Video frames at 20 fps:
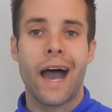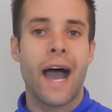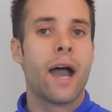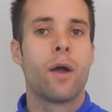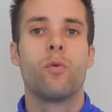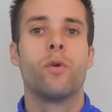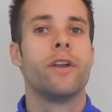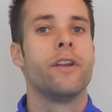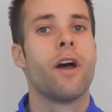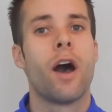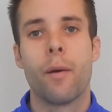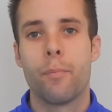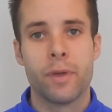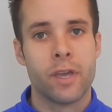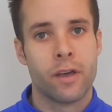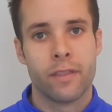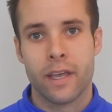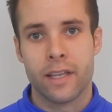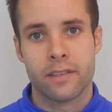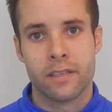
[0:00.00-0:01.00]
I would not
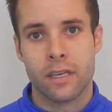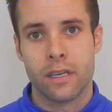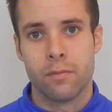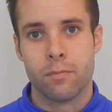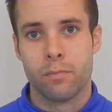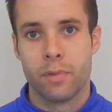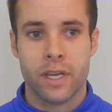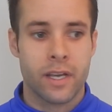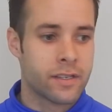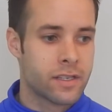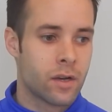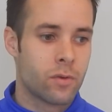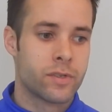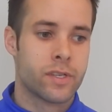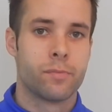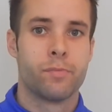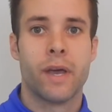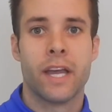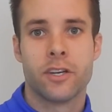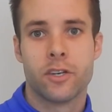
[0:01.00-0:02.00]
be on that team because I
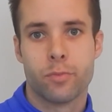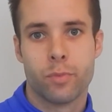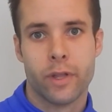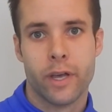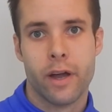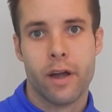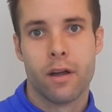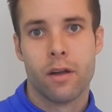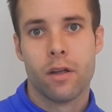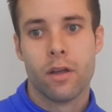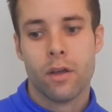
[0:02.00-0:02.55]
was a bench player.